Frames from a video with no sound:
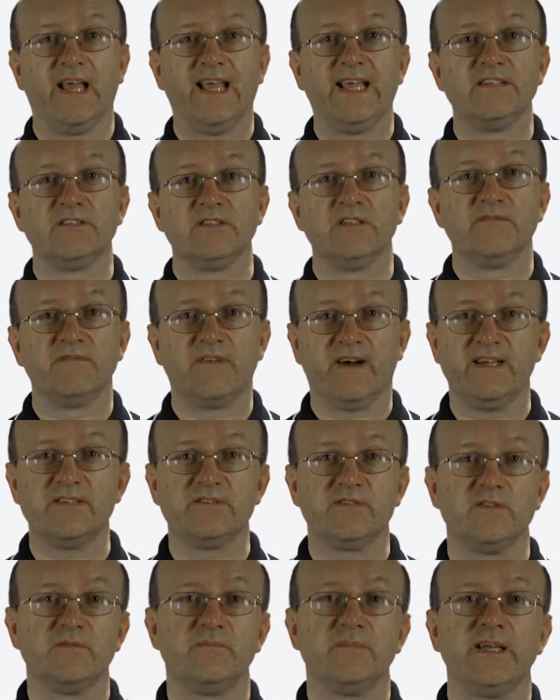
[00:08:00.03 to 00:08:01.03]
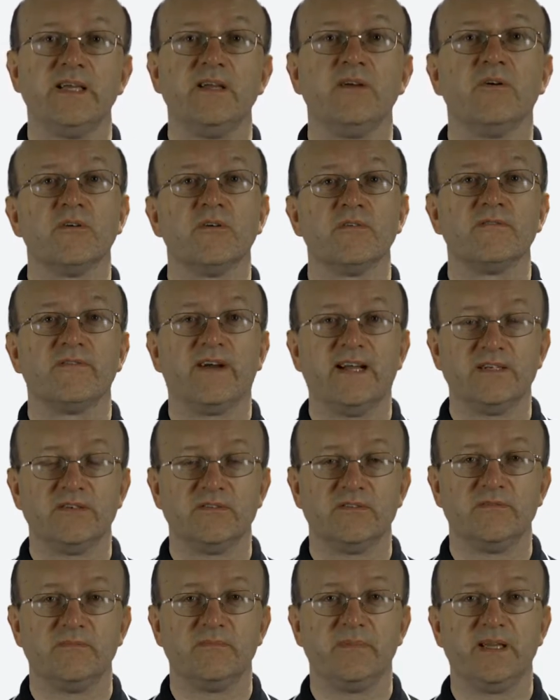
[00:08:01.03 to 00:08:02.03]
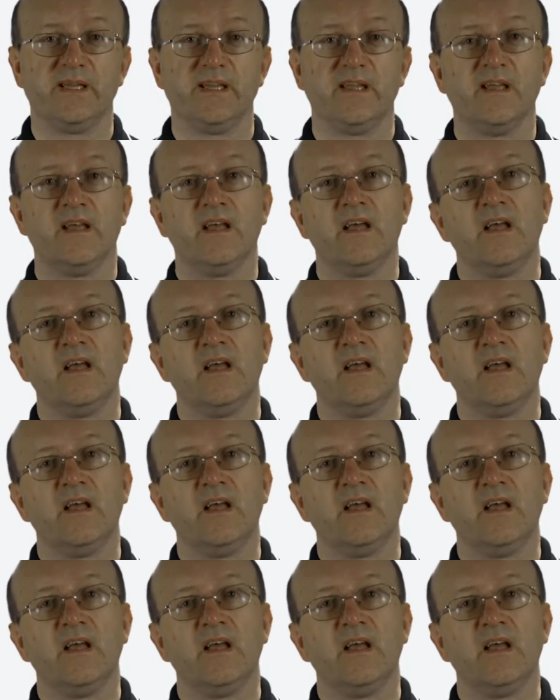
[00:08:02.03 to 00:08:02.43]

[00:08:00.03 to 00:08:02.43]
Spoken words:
A is a divisor of b a factor of b.